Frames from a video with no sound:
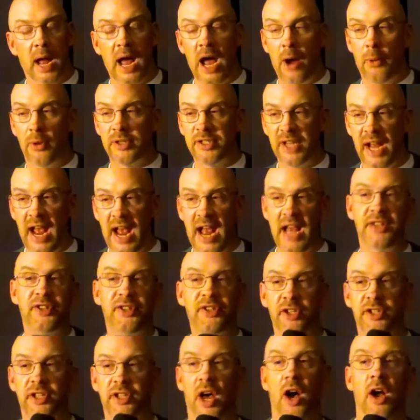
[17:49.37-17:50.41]
I was
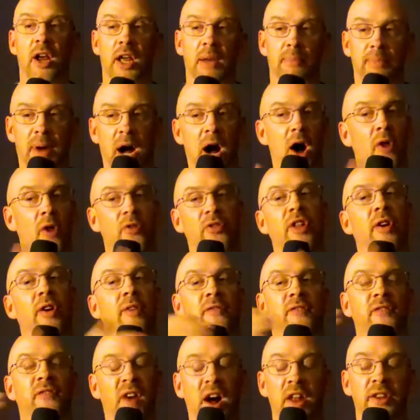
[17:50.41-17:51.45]
asked to talk about
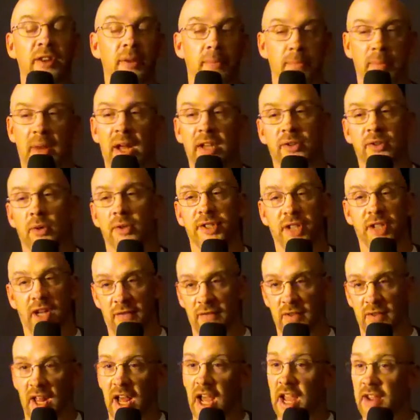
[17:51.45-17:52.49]
the fundamentals
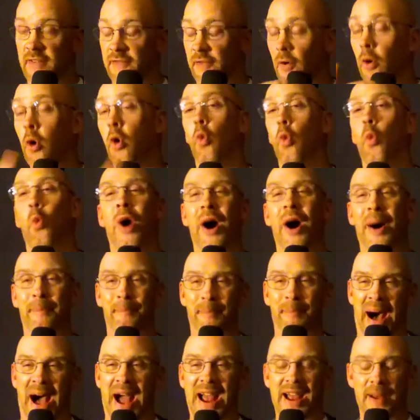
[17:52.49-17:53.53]
of life, or
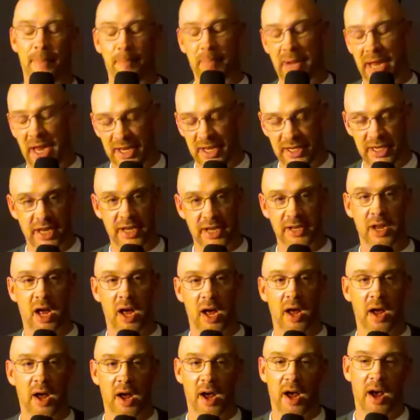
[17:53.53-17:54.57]
what my opinion
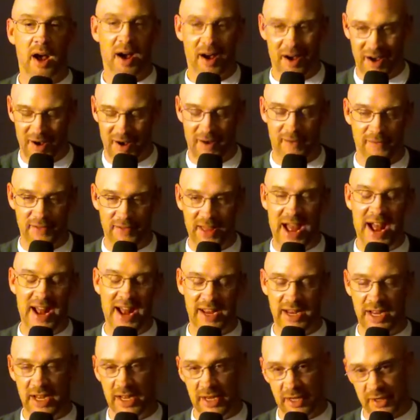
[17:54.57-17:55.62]
of
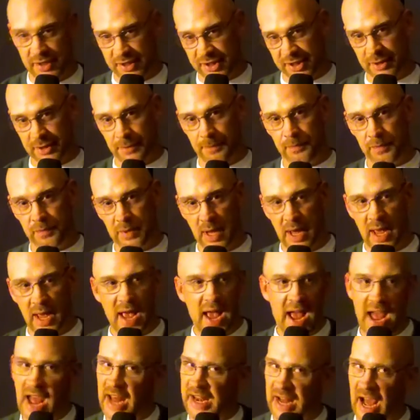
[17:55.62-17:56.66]
that is.
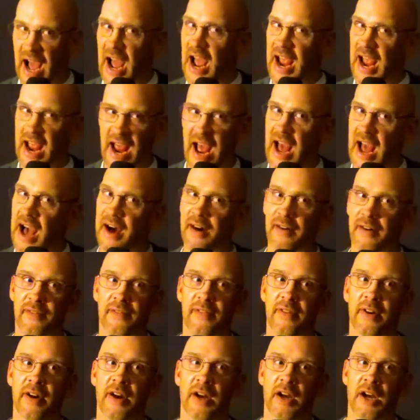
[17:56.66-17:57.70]
And I have
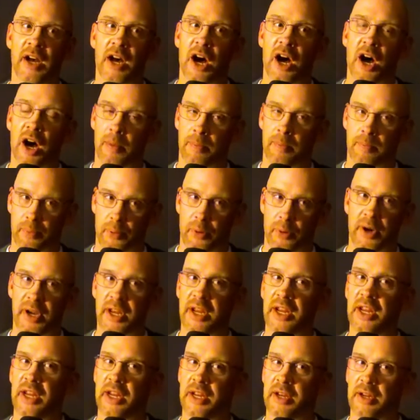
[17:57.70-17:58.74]
a
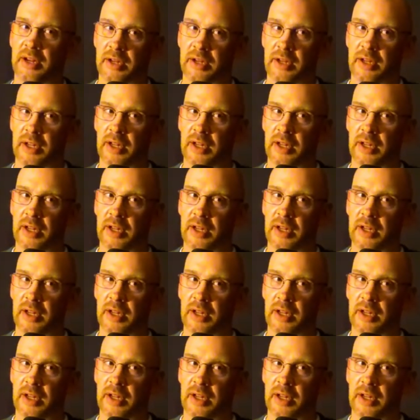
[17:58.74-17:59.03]
pretty